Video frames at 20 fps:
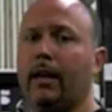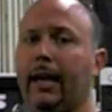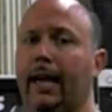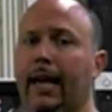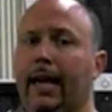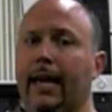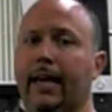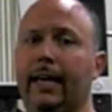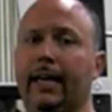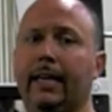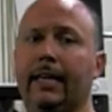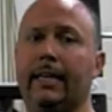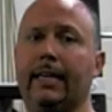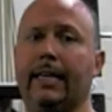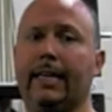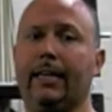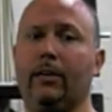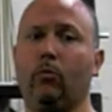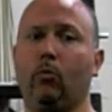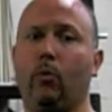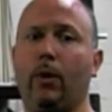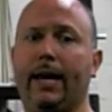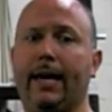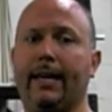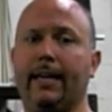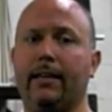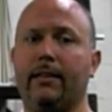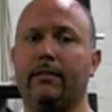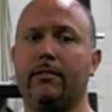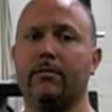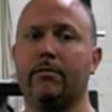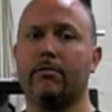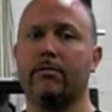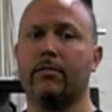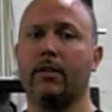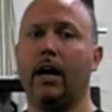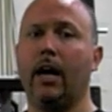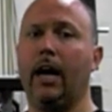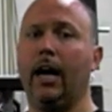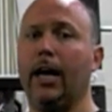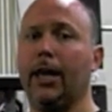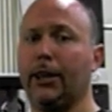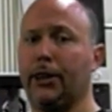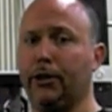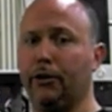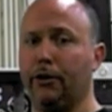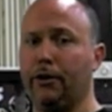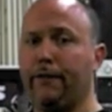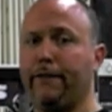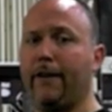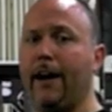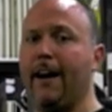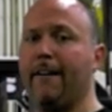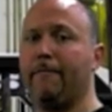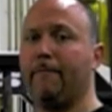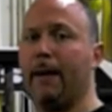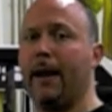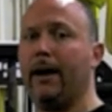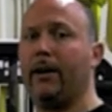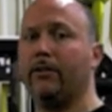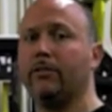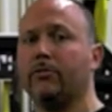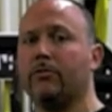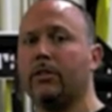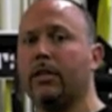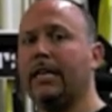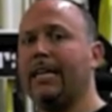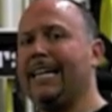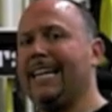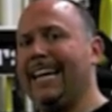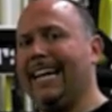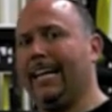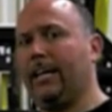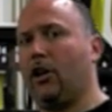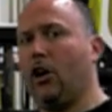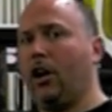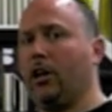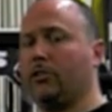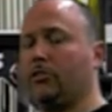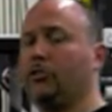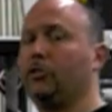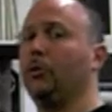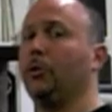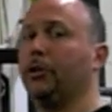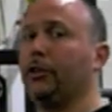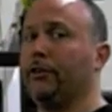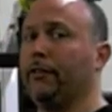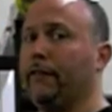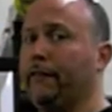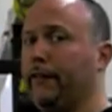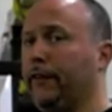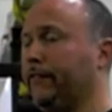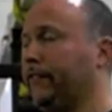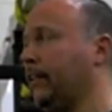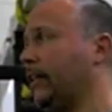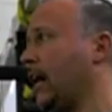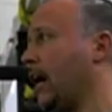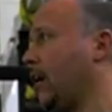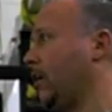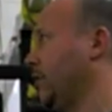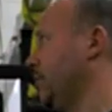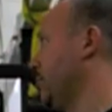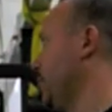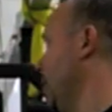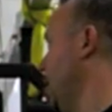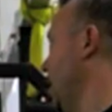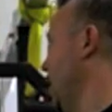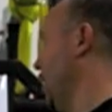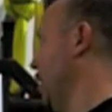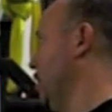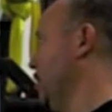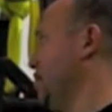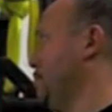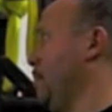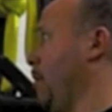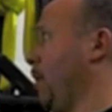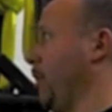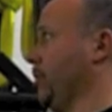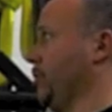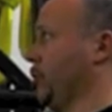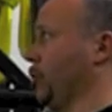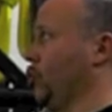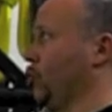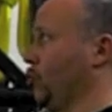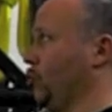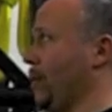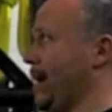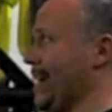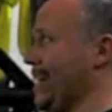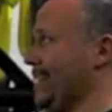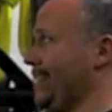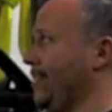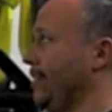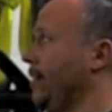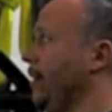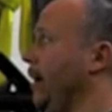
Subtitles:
and it weighs 35 pounds. It costs $250. This bar is great